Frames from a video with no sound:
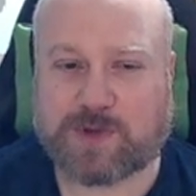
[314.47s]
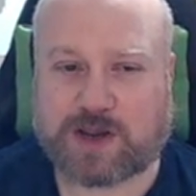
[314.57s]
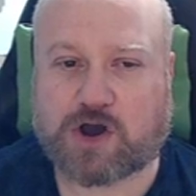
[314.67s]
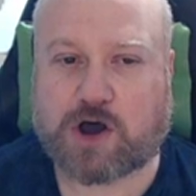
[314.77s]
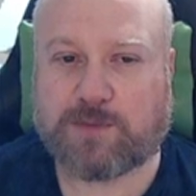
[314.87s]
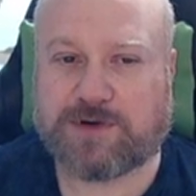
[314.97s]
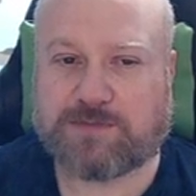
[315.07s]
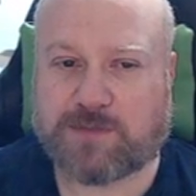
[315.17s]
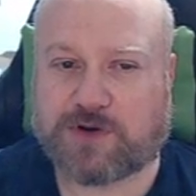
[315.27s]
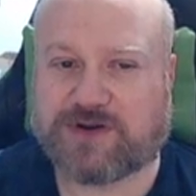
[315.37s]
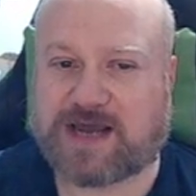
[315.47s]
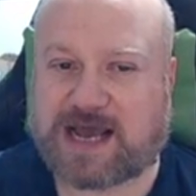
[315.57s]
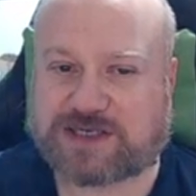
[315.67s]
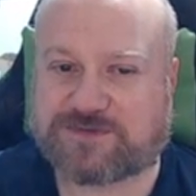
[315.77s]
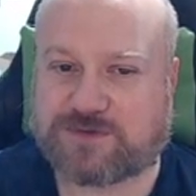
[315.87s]
common modern
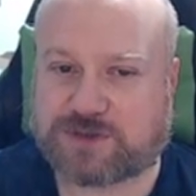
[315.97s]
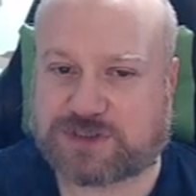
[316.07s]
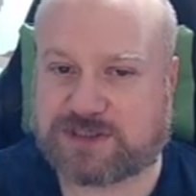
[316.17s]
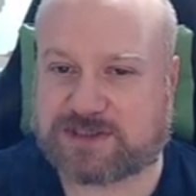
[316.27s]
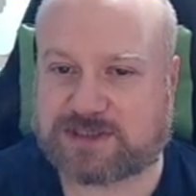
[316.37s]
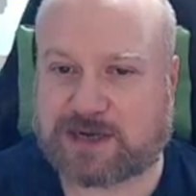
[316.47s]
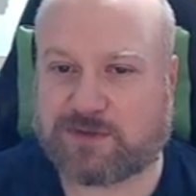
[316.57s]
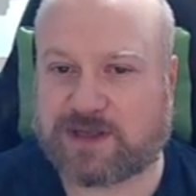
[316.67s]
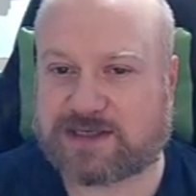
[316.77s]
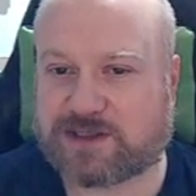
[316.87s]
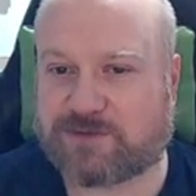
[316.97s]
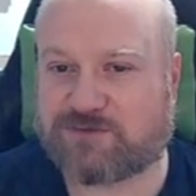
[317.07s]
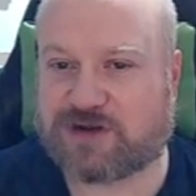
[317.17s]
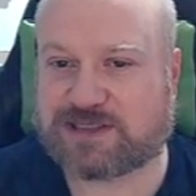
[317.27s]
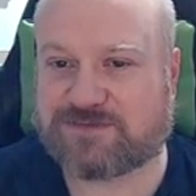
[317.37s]
hash functions out there, so they're
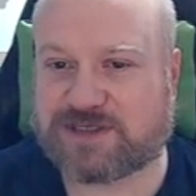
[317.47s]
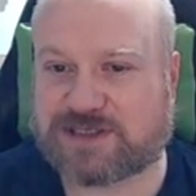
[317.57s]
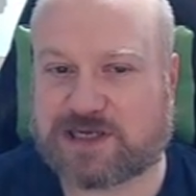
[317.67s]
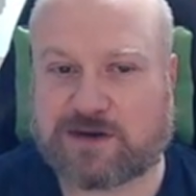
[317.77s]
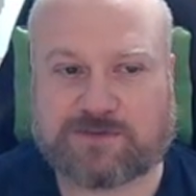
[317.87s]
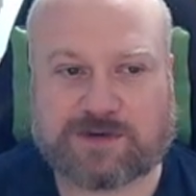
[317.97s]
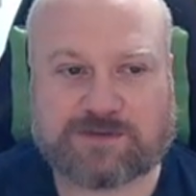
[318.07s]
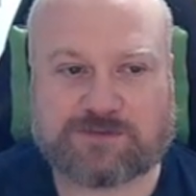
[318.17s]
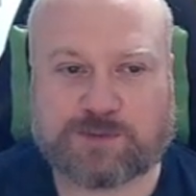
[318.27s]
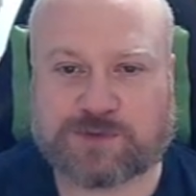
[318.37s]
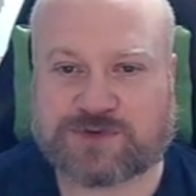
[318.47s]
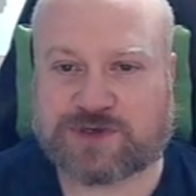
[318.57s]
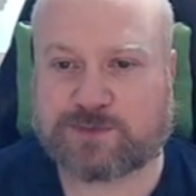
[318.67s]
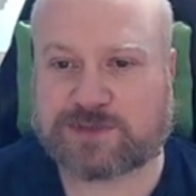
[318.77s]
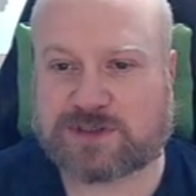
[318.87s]
relatively slow in simple
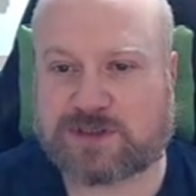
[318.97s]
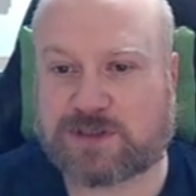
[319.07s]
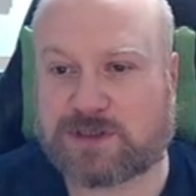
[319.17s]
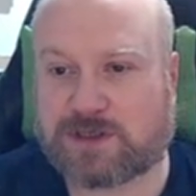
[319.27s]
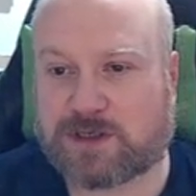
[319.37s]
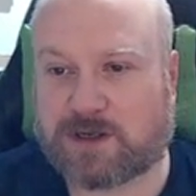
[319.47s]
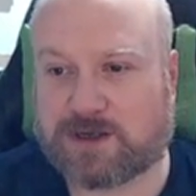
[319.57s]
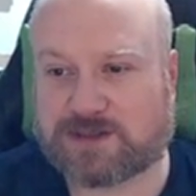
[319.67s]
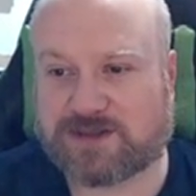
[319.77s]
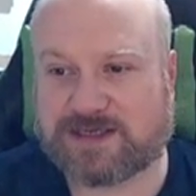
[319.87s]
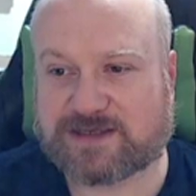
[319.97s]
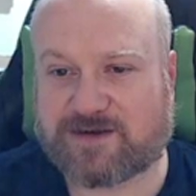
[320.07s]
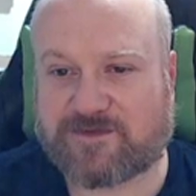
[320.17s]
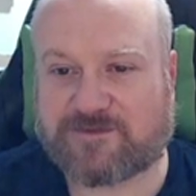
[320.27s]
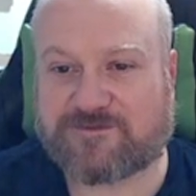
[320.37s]
terms. And so these
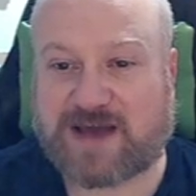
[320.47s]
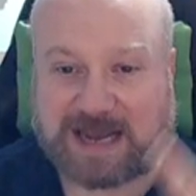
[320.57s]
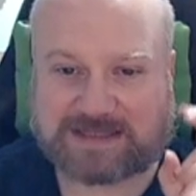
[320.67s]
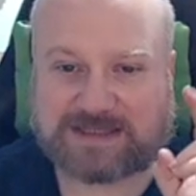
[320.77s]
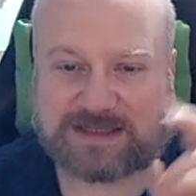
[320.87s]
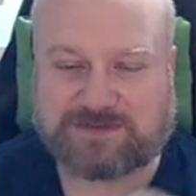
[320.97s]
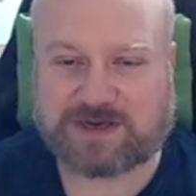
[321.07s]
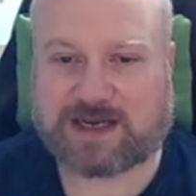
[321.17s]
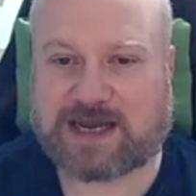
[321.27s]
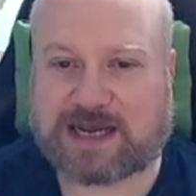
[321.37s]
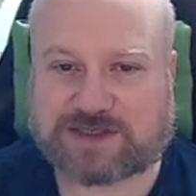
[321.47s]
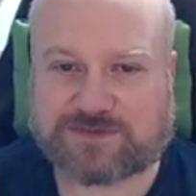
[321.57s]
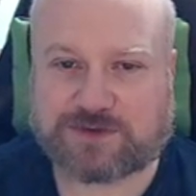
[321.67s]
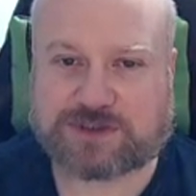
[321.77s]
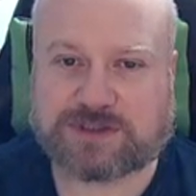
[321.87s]
are fast, if you like, hash
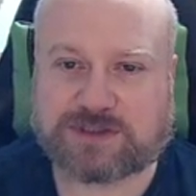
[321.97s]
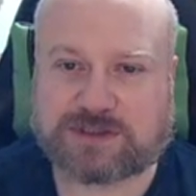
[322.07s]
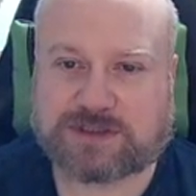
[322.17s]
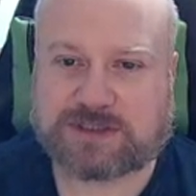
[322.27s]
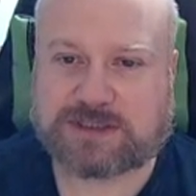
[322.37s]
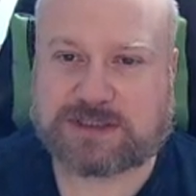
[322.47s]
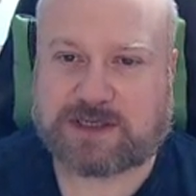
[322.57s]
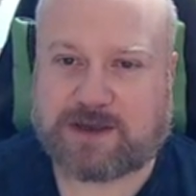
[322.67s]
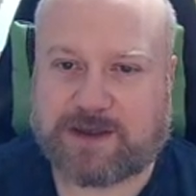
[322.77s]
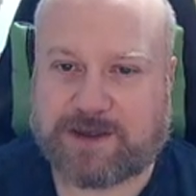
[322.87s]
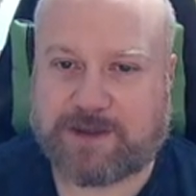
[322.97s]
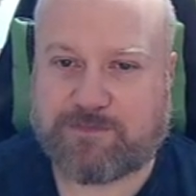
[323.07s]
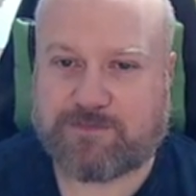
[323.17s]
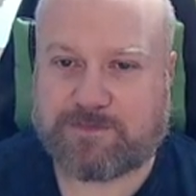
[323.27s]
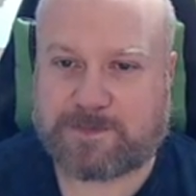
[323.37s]
functions.
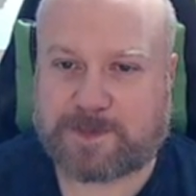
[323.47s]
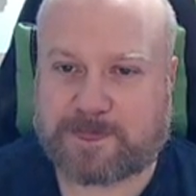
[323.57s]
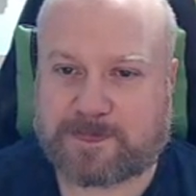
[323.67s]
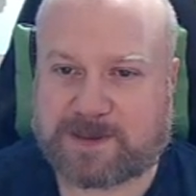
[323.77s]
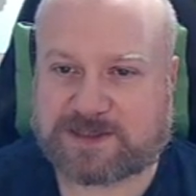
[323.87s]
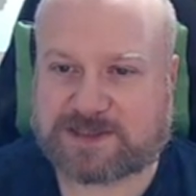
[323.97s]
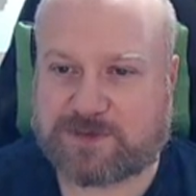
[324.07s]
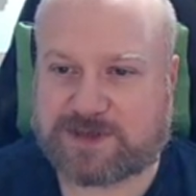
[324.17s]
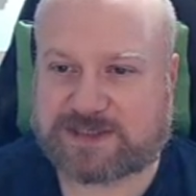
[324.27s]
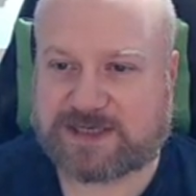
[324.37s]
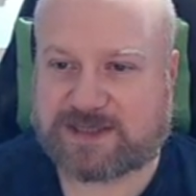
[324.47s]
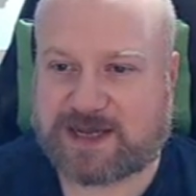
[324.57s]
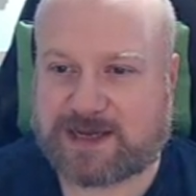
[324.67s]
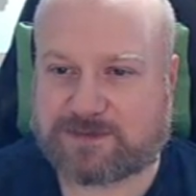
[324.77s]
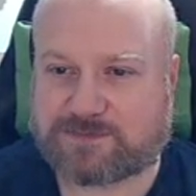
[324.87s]
And so we see
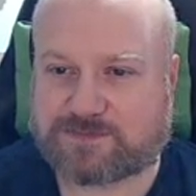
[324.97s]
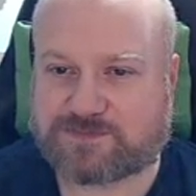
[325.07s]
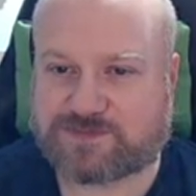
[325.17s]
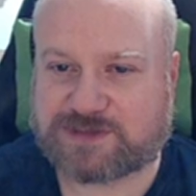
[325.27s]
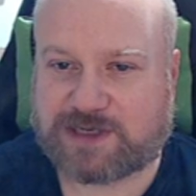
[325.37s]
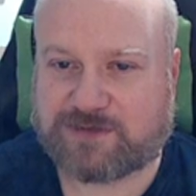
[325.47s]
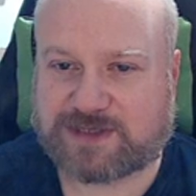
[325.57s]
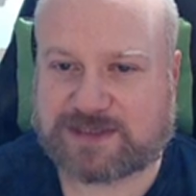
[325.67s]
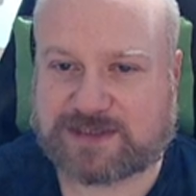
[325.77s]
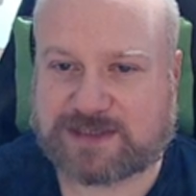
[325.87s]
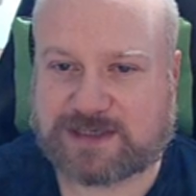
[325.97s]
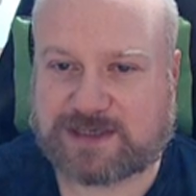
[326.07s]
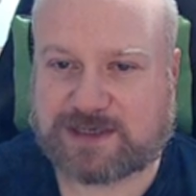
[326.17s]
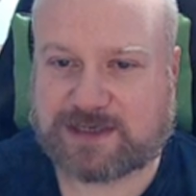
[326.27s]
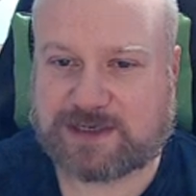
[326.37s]
that, you know, this is
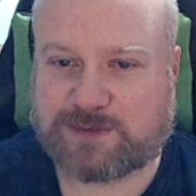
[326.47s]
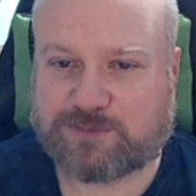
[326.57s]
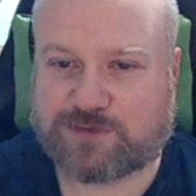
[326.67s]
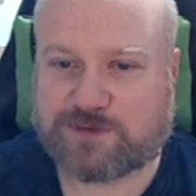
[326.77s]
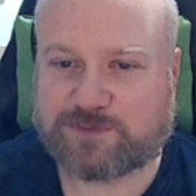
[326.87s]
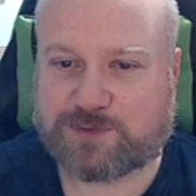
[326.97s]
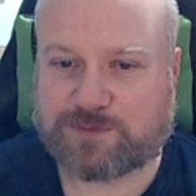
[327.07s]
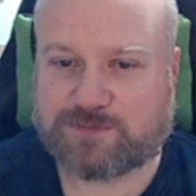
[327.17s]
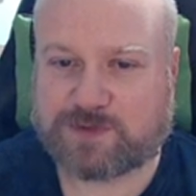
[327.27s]
an improvement,